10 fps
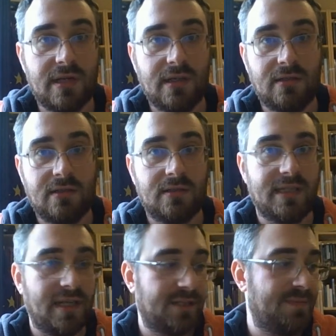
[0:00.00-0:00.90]
and
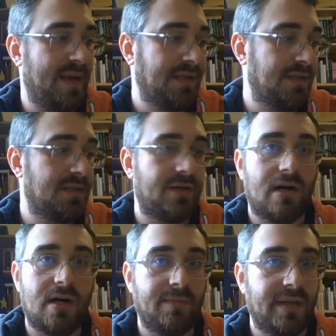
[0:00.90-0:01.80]
they expanded their
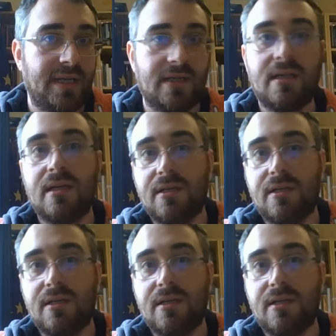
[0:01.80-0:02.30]
army